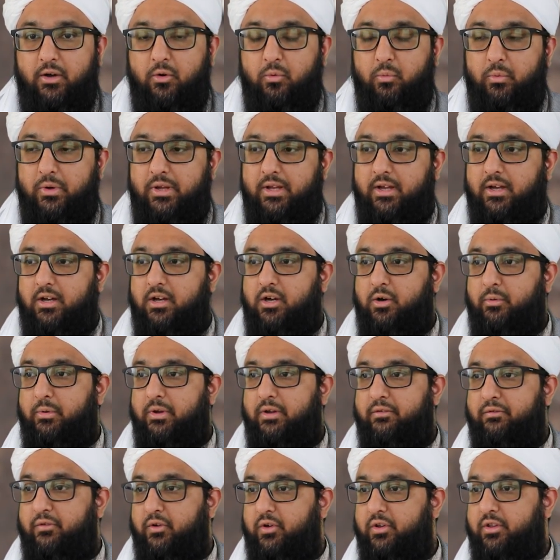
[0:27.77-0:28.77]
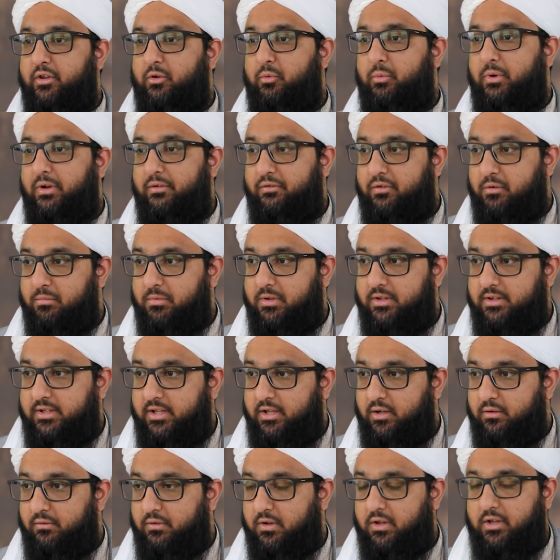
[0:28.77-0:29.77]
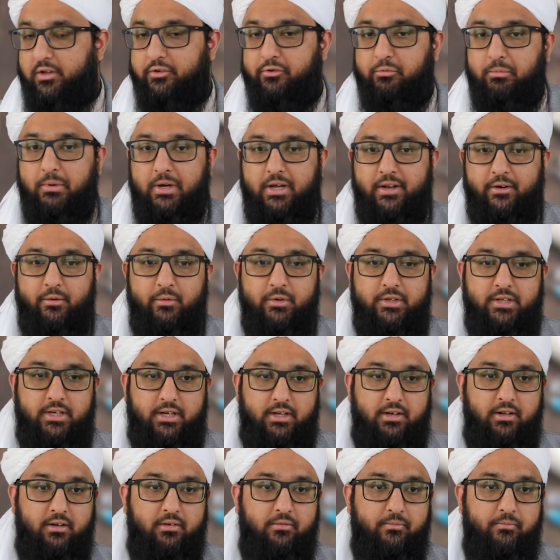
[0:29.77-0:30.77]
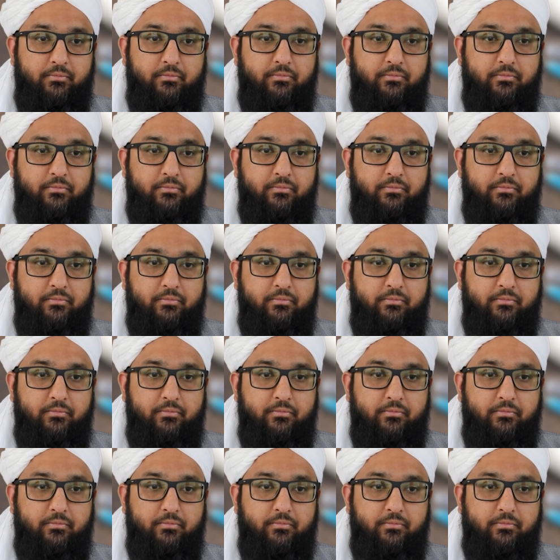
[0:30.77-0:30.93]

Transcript: or we are going further away from the deen of Allah subhanahu wa ta'ala.